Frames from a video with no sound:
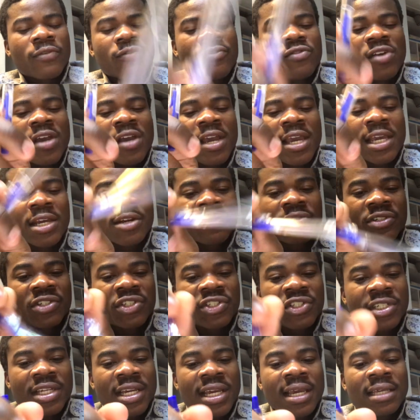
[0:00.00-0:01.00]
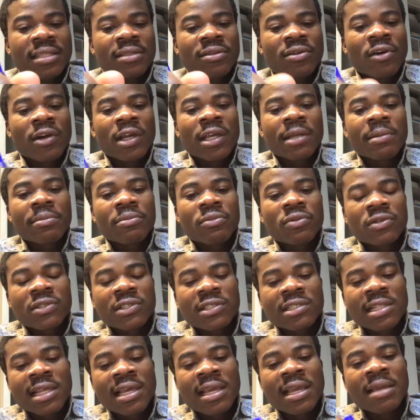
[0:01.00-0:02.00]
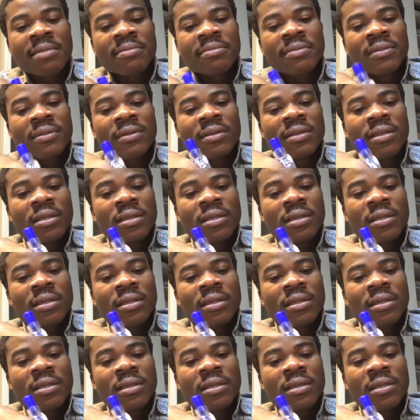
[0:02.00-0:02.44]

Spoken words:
If you are a Christian or a Muslim,